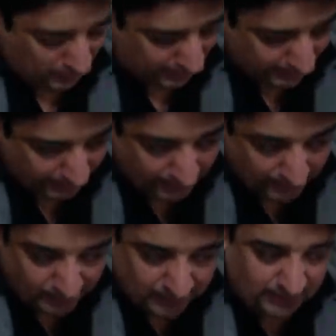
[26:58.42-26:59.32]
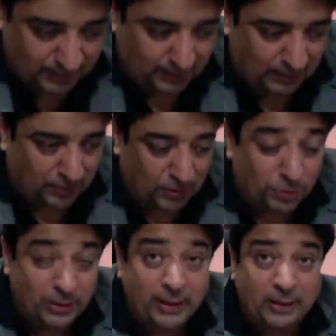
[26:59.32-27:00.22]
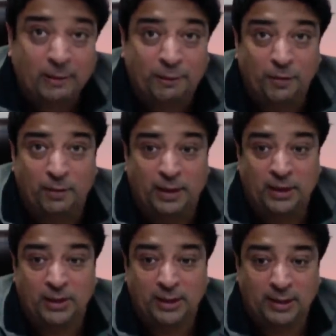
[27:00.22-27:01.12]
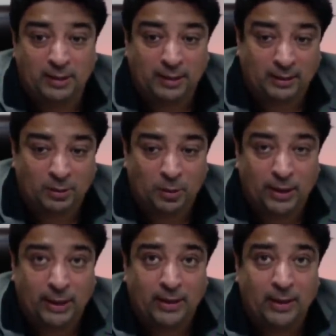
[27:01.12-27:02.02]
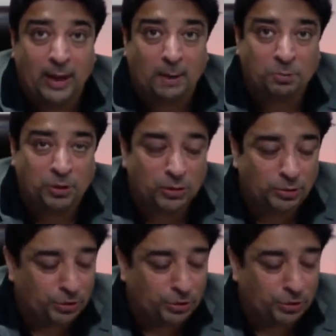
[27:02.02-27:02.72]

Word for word: getting, you know, unique information and acquiring absolute